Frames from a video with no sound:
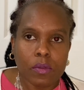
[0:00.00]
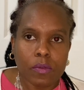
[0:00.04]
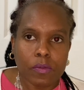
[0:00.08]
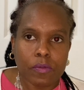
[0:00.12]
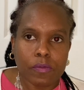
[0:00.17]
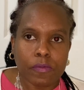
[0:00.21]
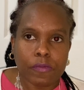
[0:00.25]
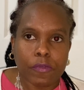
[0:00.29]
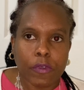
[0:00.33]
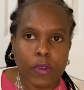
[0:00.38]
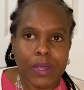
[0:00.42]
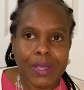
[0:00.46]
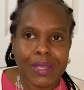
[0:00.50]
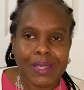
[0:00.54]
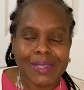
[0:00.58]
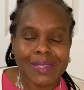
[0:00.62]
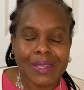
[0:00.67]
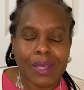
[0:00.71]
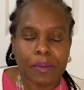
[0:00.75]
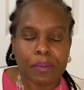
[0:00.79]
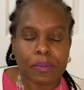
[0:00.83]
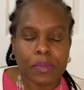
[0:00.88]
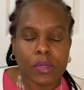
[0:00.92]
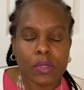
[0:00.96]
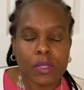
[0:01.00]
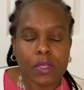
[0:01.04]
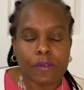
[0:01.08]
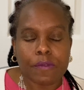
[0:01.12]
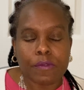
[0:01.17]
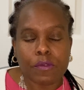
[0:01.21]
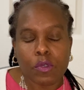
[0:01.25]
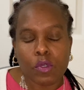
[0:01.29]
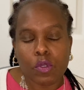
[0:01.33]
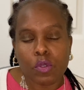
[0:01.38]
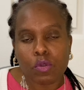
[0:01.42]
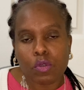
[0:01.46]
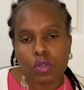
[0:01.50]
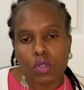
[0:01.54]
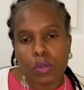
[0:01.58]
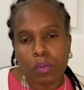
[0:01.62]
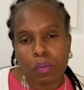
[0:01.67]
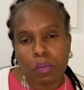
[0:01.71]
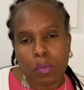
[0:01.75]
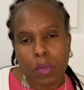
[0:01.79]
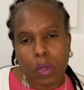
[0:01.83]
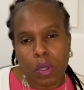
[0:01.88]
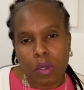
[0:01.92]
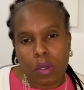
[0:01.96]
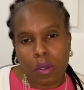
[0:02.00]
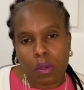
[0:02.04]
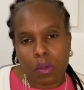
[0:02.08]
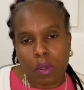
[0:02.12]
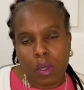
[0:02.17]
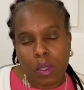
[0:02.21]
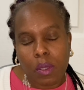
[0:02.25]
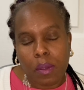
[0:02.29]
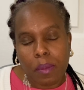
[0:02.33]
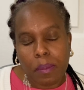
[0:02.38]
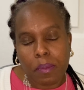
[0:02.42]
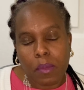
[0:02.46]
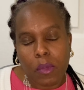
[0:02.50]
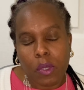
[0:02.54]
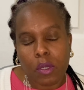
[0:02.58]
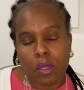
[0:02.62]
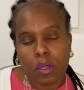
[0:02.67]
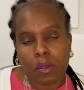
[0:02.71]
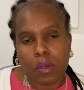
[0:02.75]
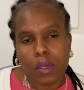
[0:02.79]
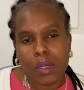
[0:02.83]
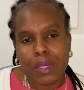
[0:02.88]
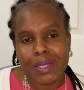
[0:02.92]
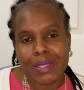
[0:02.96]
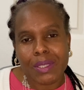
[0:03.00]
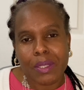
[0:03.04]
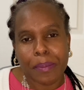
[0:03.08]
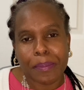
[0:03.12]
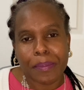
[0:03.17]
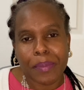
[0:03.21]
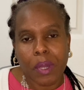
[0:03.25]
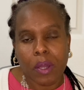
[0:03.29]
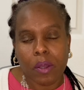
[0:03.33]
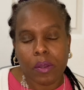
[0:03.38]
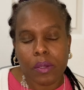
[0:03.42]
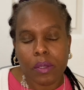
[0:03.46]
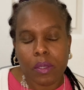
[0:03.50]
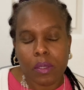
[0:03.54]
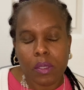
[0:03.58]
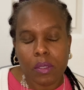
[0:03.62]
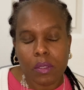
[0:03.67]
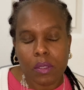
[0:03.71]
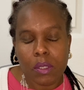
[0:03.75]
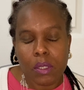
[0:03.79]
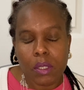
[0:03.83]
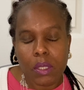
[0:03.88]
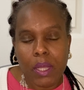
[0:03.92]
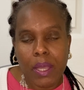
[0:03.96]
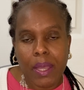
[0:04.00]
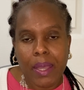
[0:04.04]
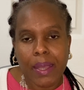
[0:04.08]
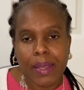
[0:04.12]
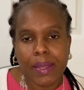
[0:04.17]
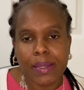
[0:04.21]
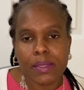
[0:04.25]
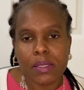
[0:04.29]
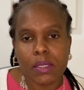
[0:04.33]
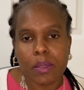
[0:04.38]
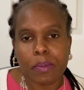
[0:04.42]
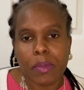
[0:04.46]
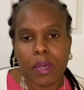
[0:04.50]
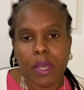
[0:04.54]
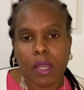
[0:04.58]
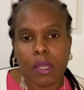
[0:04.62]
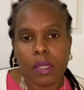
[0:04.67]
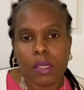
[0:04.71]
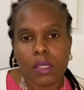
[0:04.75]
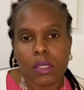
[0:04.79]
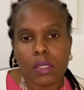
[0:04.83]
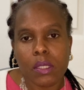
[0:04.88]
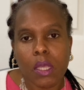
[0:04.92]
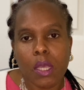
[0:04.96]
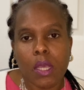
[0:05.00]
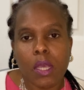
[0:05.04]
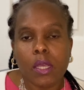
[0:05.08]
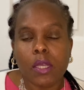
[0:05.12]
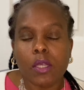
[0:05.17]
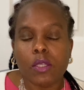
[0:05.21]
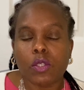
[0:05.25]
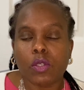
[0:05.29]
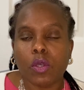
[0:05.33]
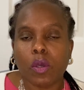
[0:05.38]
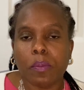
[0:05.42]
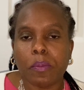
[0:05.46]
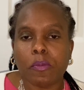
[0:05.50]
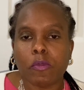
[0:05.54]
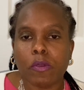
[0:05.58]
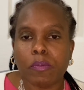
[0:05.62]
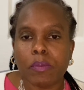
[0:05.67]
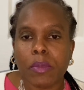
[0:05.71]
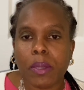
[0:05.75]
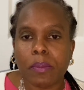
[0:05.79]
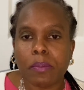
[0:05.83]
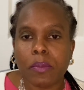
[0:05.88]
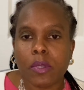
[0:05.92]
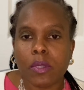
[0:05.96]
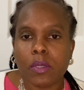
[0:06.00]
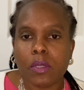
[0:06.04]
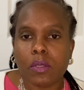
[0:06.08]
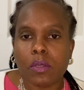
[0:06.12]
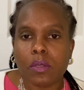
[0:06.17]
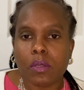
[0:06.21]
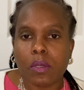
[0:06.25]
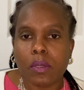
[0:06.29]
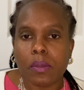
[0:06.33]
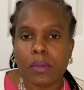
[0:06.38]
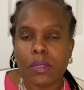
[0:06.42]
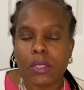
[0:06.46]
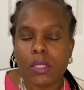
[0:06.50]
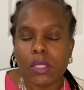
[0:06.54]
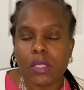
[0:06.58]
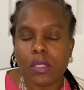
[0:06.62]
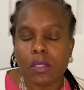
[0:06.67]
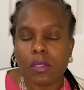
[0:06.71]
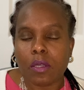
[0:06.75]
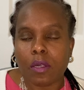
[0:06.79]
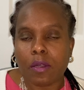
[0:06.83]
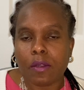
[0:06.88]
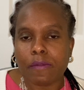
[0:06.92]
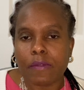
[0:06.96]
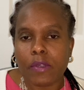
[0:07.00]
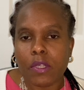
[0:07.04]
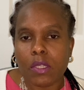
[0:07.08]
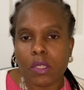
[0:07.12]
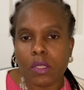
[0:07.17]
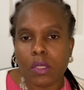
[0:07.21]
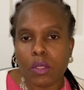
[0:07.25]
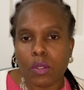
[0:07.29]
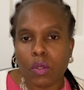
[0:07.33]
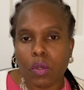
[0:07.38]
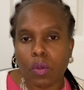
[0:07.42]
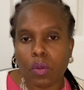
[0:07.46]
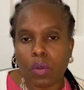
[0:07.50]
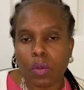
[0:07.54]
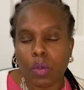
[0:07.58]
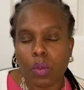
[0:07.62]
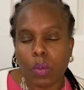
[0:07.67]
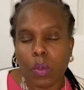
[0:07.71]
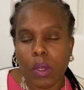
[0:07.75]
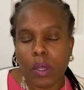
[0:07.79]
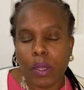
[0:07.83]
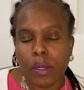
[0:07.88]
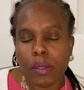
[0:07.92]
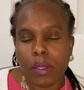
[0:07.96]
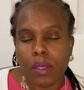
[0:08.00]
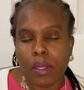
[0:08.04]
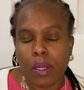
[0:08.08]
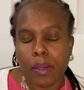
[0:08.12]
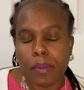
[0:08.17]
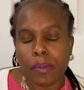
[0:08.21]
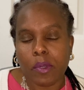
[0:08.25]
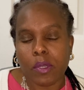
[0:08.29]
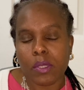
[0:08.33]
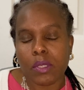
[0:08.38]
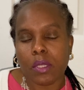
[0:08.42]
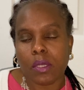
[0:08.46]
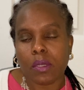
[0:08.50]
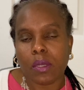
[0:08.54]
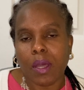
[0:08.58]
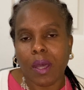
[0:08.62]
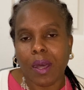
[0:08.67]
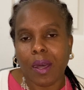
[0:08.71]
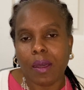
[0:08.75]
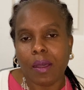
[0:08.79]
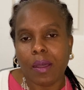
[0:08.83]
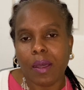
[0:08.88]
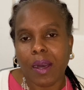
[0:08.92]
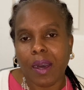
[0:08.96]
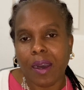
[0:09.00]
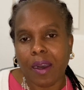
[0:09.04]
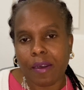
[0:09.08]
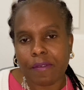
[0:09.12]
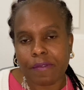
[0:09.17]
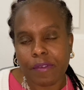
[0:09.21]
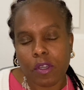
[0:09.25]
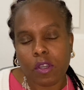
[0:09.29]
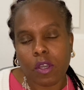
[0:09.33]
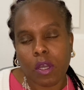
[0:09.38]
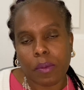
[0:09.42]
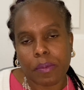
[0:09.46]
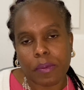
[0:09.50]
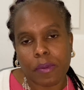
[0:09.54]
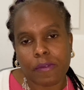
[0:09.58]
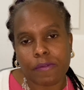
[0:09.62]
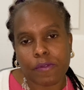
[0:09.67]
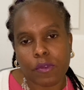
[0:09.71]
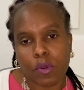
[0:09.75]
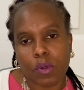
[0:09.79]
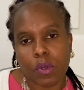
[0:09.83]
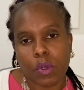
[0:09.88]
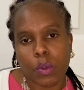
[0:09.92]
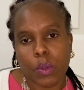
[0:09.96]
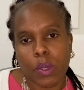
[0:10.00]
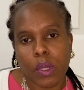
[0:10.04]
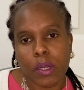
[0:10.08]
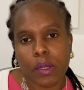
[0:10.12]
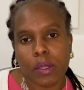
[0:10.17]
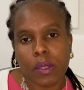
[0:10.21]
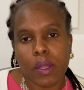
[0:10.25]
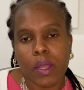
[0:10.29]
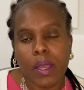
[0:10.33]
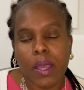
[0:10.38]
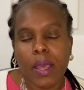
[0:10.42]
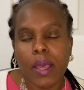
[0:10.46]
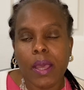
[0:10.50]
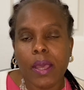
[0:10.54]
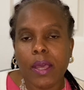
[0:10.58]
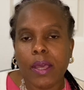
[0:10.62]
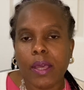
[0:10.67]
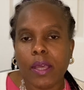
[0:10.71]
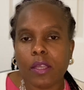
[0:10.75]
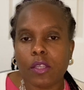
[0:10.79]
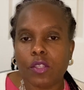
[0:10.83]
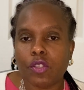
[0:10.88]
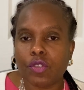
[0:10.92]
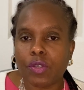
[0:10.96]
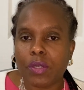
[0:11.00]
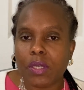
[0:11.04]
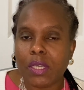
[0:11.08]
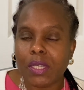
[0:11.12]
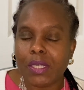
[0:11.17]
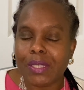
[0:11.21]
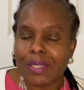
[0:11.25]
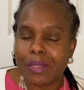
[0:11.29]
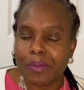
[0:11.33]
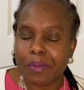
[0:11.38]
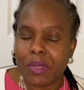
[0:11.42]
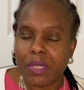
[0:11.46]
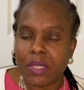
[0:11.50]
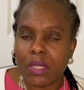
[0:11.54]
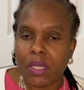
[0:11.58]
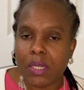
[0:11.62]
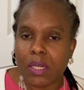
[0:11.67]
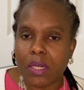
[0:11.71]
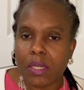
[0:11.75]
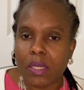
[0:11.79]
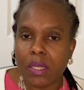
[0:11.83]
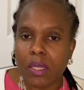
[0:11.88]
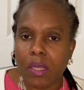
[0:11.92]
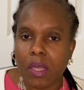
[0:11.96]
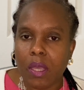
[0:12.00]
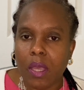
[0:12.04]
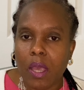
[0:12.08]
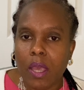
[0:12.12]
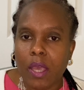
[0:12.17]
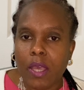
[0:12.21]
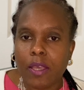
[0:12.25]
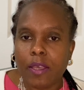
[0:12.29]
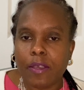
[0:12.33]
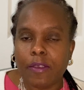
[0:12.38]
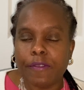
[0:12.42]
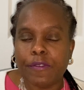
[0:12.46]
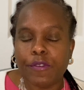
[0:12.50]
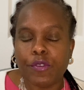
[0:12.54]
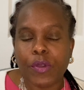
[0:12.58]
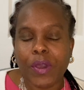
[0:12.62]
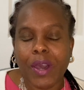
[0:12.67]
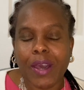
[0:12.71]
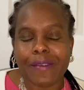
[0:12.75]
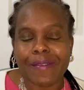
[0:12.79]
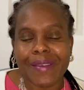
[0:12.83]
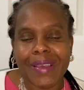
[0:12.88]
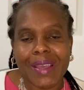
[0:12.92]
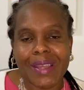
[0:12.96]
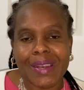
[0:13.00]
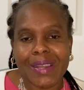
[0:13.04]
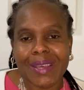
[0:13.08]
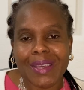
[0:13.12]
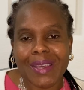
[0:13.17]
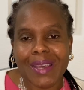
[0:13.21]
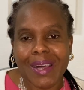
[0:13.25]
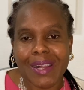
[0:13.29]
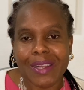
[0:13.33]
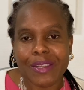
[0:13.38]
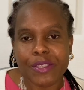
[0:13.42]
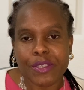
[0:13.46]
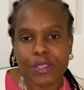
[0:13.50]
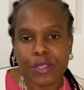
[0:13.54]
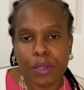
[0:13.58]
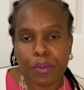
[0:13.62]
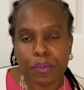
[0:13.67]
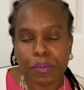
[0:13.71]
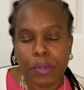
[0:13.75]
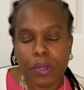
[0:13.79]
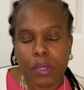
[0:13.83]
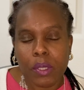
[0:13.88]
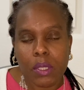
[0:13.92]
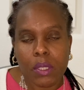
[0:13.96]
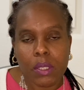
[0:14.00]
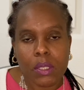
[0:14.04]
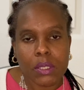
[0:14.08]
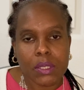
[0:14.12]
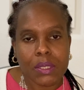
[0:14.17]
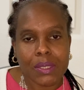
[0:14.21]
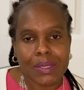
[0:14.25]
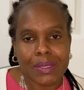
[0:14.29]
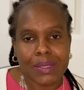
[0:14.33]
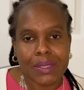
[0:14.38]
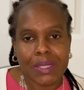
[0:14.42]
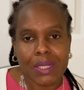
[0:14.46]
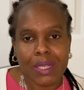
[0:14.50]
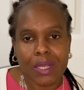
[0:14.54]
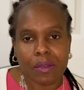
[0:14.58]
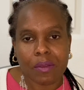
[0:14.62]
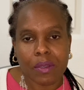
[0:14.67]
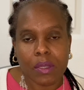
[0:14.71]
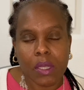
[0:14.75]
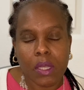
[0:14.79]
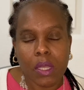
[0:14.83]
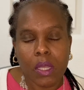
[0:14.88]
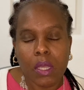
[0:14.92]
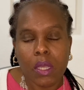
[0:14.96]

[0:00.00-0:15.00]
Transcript: for example, if you use Monorol is a powder antibiotic. So remember to dissolve it in cold water, about a half a cup of cold water, and drink it immediately. If you have any calcium products, dairy